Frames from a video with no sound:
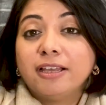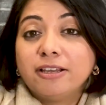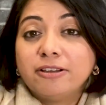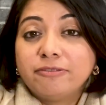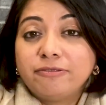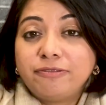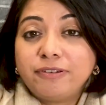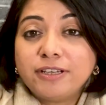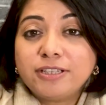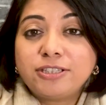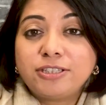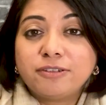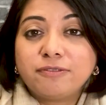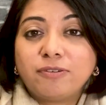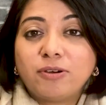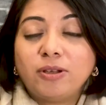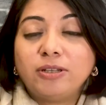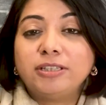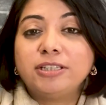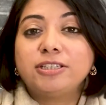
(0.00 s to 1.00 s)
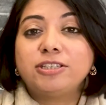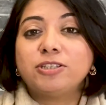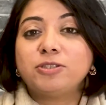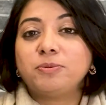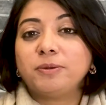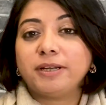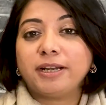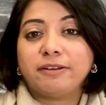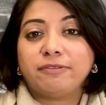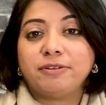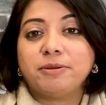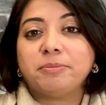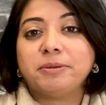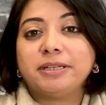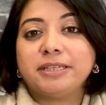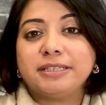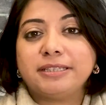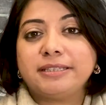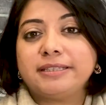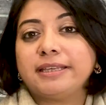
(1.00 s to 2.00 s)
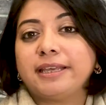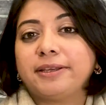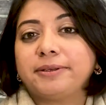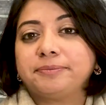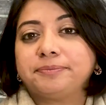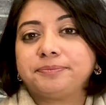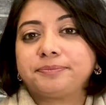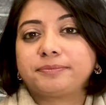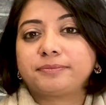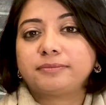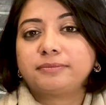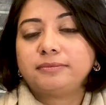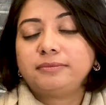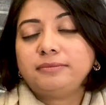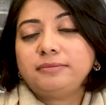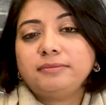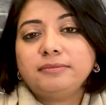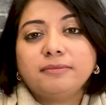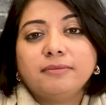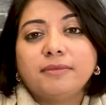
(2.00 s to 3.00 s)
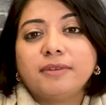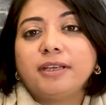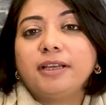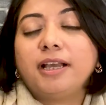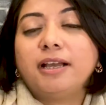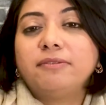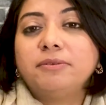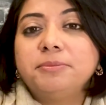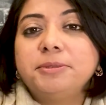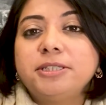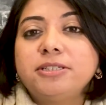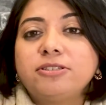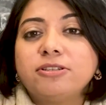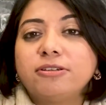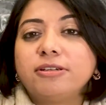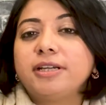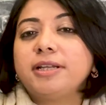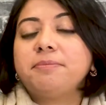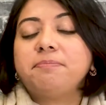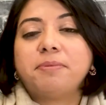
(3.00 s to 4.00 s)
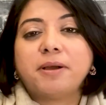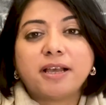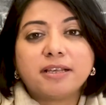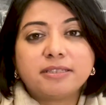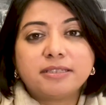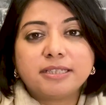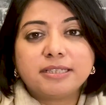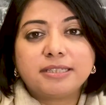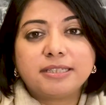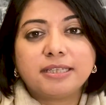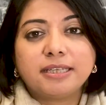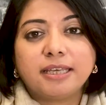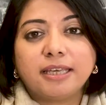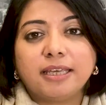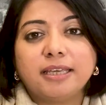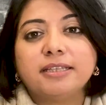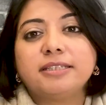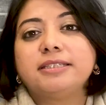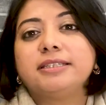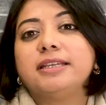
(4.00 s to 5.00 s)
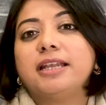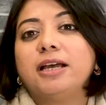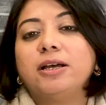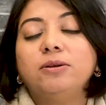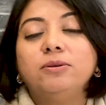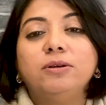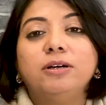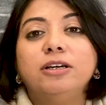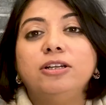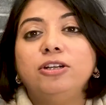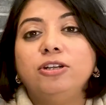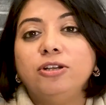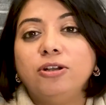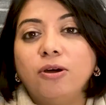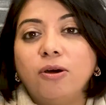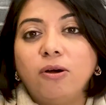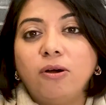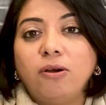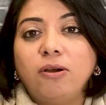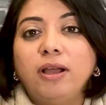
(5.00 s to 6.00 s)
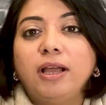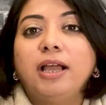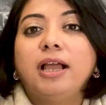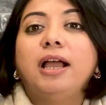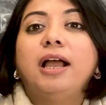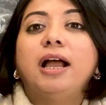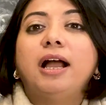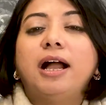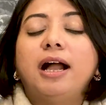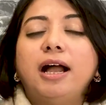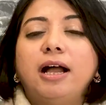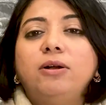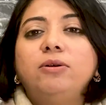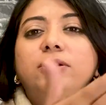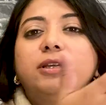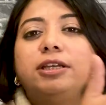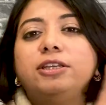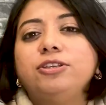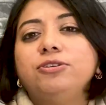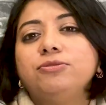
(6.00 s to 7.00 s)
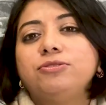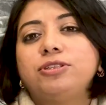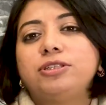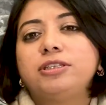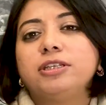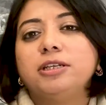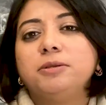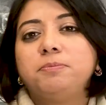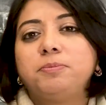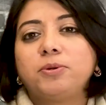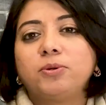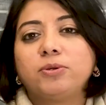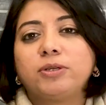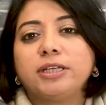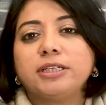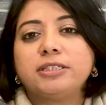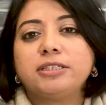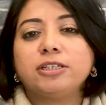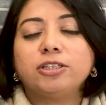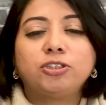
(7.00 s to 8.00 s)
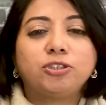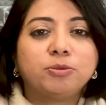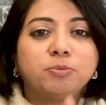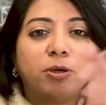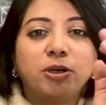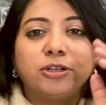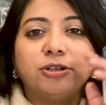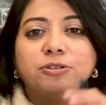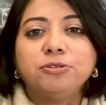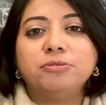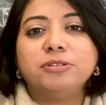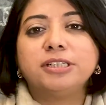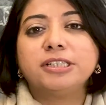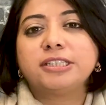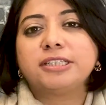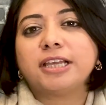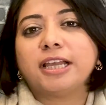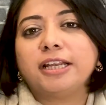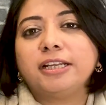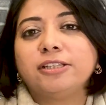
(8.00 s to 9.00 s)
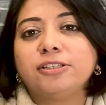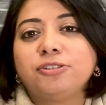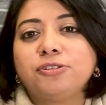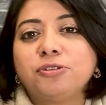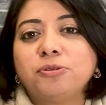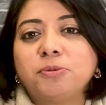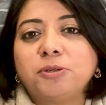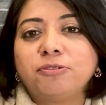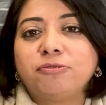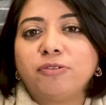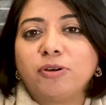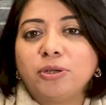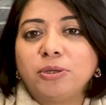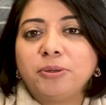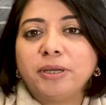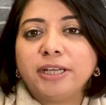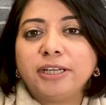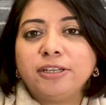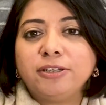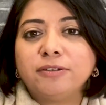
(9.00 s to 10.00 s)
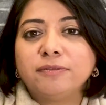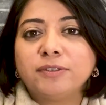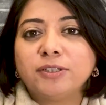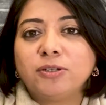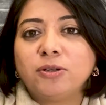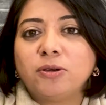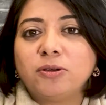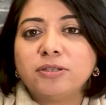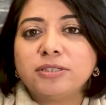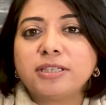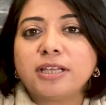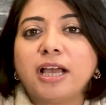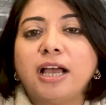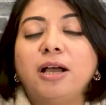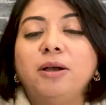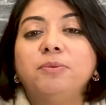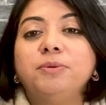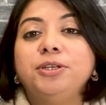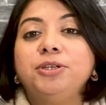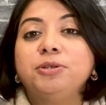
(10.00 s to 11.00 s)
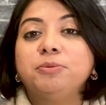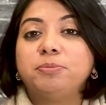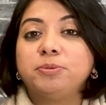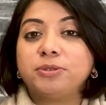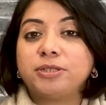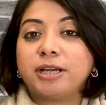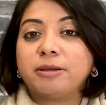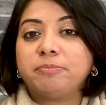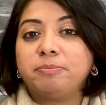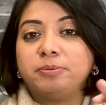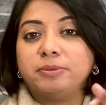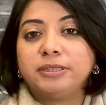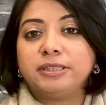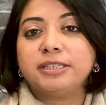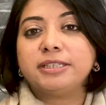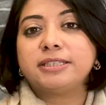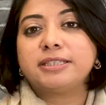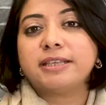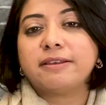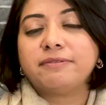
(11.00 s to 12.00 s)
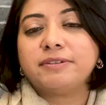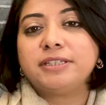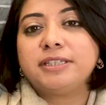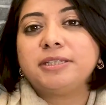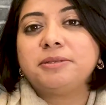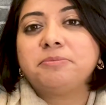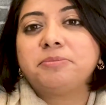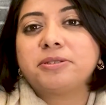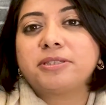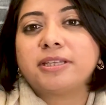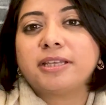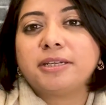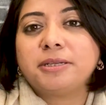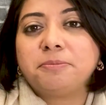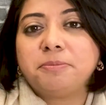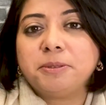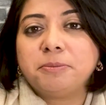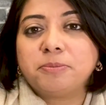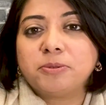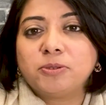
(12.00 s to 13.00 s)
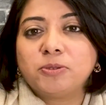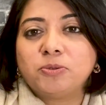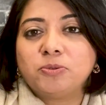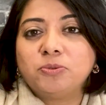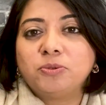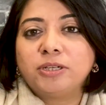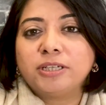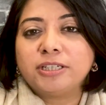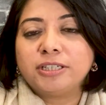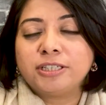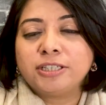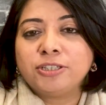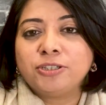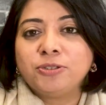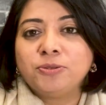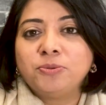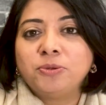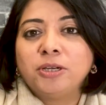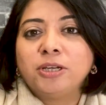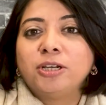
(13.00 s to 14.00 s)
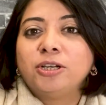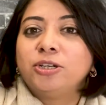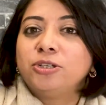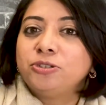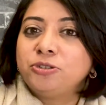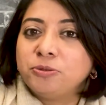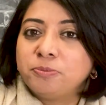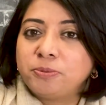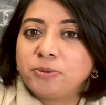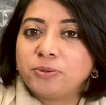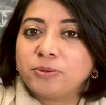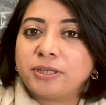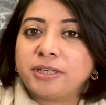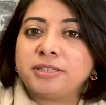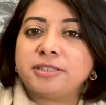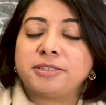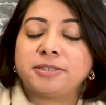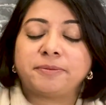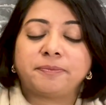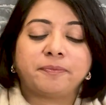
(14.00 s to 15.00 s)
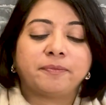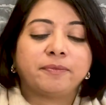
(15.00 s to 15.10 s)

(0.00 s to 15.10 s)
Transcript: First of all, this is what everybody is saying. The government has already passed the CAA, it's now a law. How can you still protest it? Tomorrow you will decide that you don't want to follow any of the laws. Are we to put up with this 17% people who continue to protest?